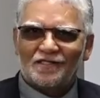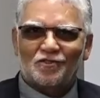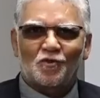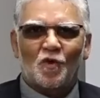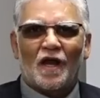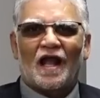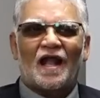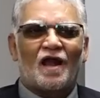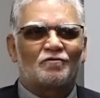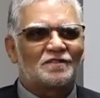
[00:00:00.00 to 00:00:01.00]
to
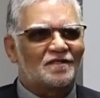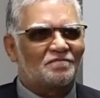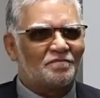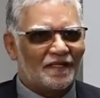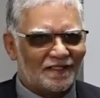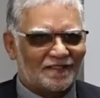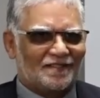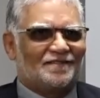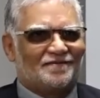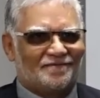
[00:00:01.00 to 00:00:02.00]
accountability?
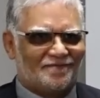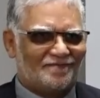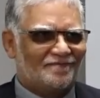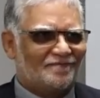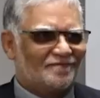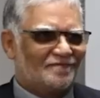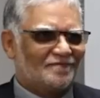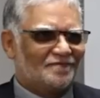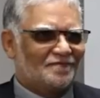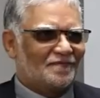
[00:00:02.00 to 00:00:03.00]

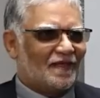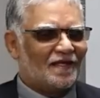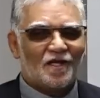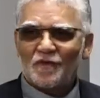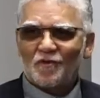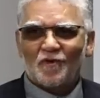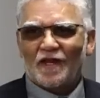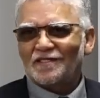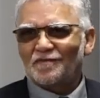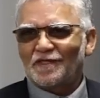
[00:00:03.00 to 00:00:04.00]
I know we all
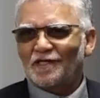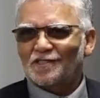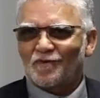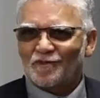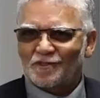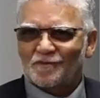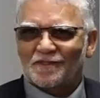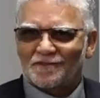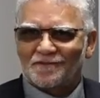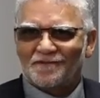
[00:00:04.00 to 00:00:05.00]
like to be
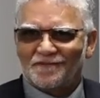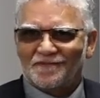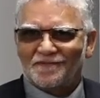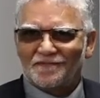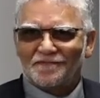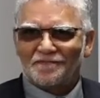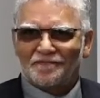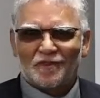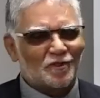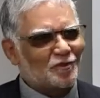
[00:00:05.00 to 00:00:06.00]
responsible,
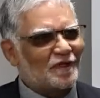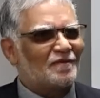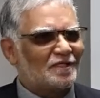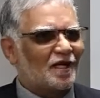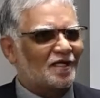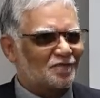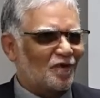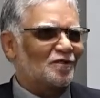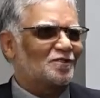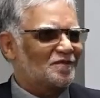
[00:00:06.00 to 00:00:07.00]
because when I'm
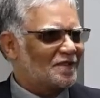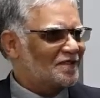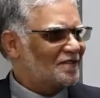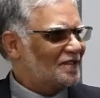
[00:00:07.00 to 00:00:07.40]
irresponsible,